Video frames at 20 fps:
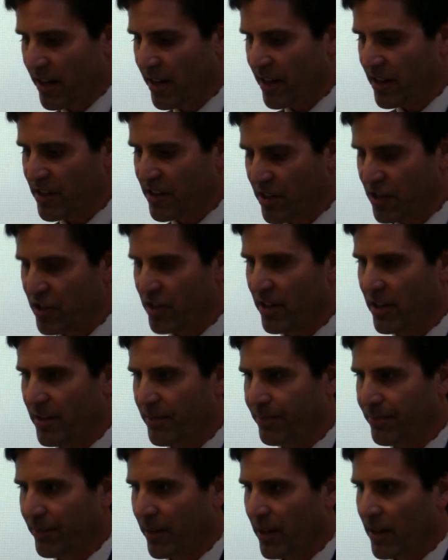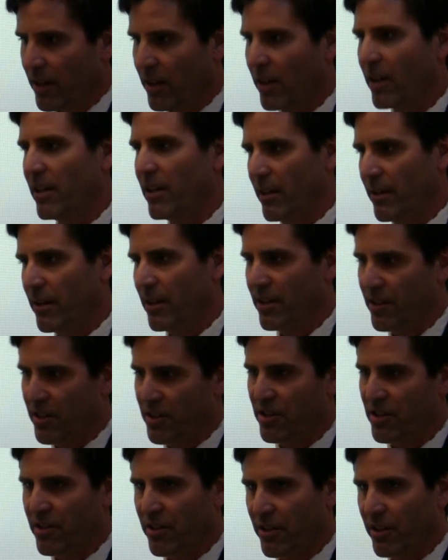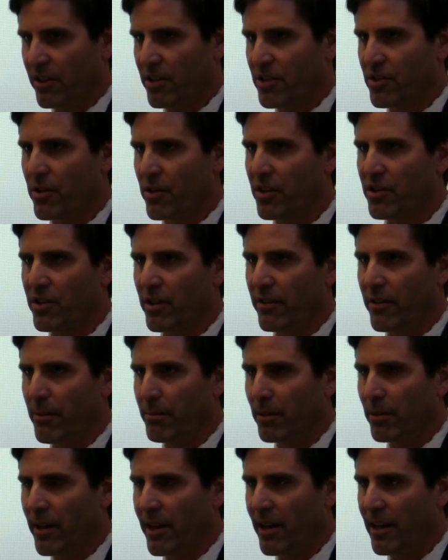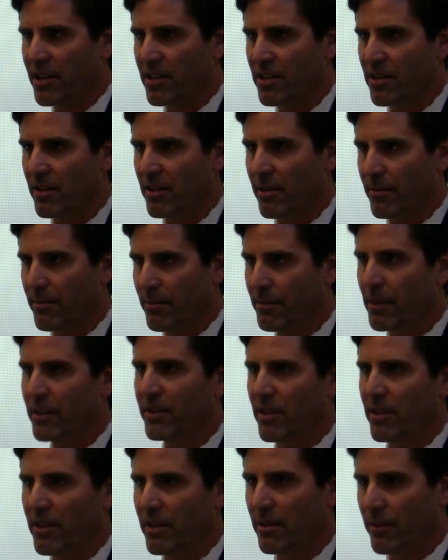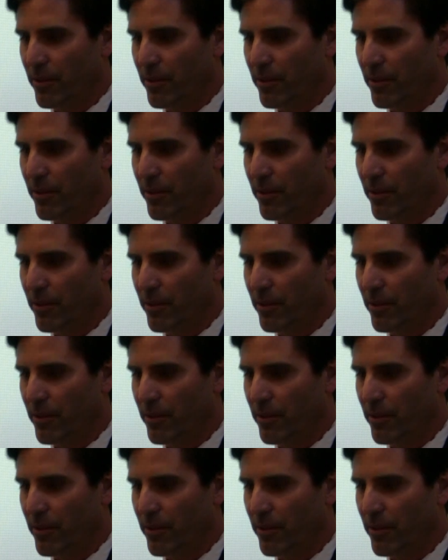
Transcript: in addition to the construction of the plants, but